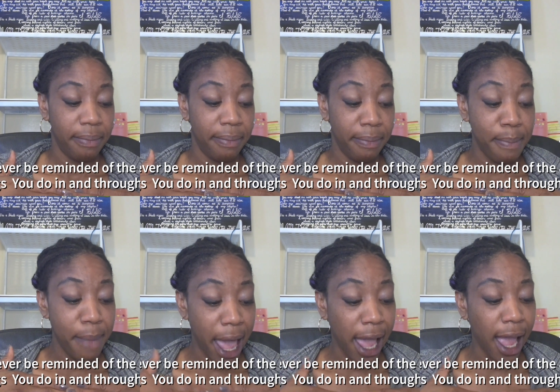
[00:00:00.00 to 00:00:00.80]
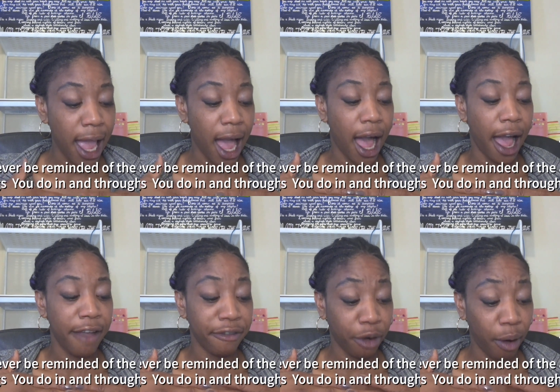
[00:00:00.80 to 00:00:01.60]
May I
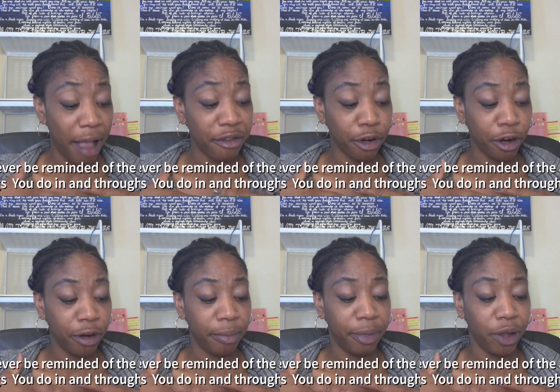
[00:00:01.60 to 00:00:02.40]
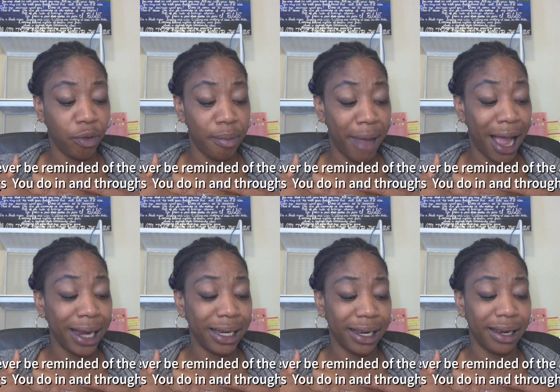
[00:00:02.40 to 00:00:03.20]
forever be
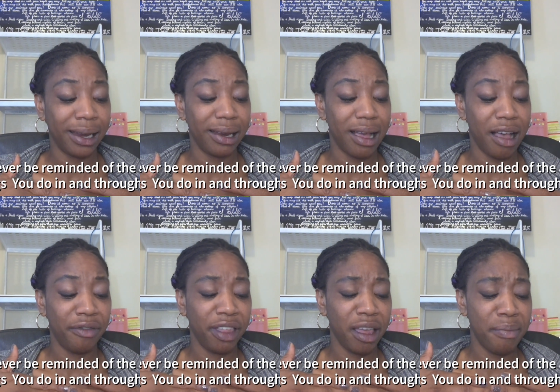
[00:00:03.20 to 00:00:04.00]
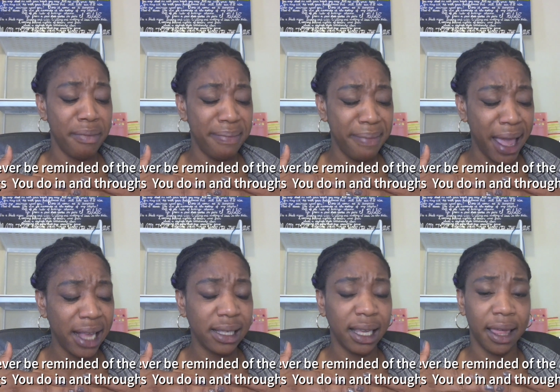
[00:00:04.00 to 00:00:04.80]
reminded of the
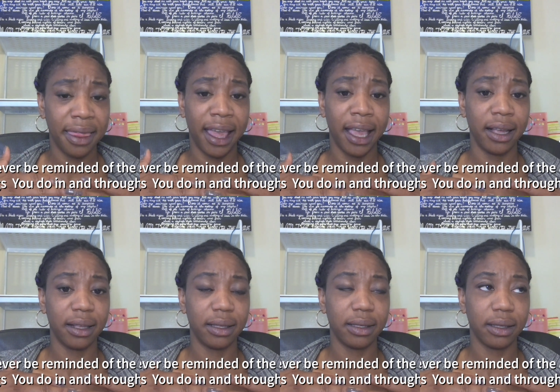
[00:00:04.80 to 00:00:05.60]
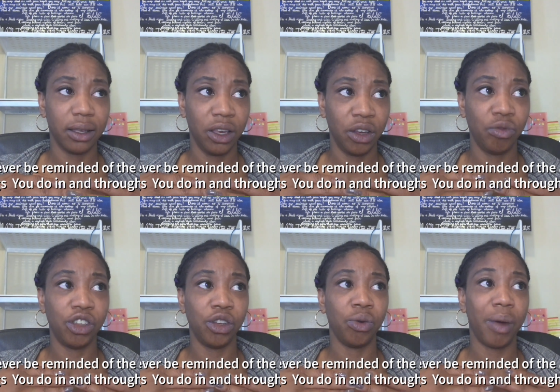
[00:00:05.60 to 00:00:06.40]
amazing things you
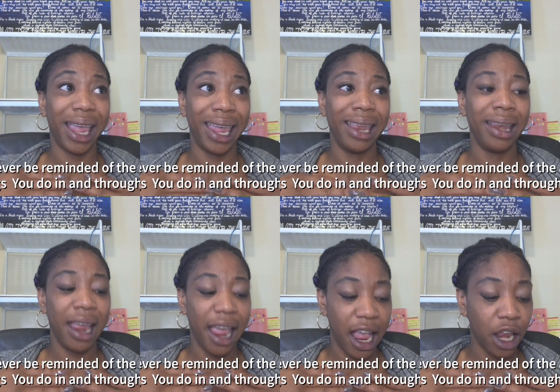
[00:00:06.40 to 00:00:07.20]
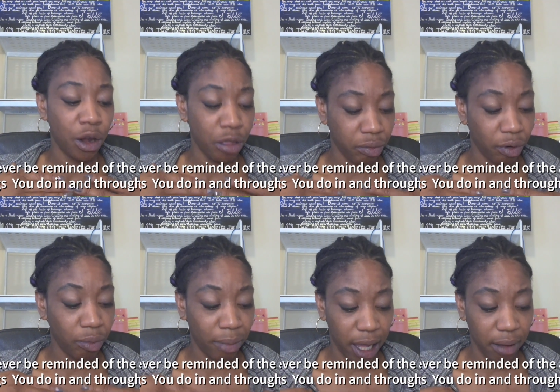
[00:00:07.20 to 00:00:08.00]
do in and through
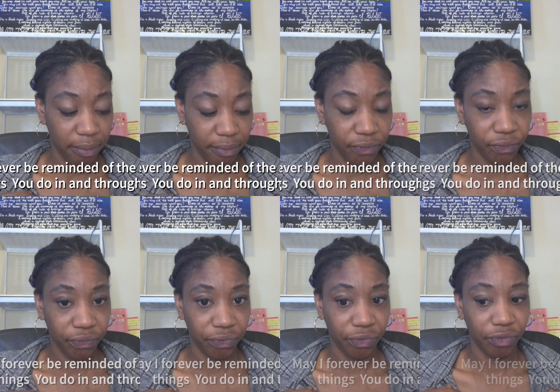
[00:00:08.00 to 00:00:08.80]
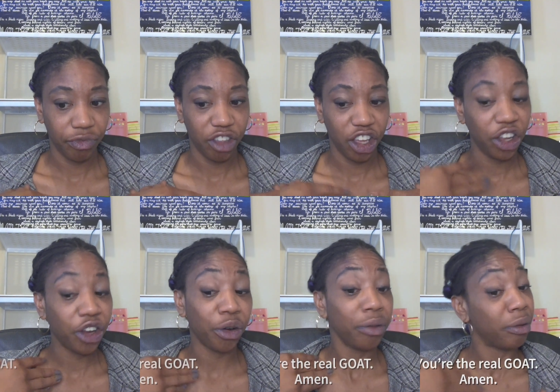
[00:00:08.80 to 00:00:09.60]
me.
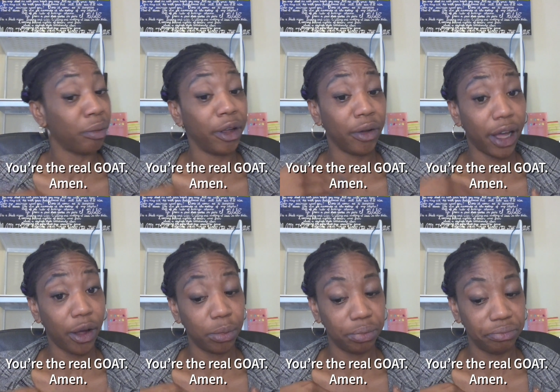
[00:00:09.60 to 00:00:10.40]
You're the real goat.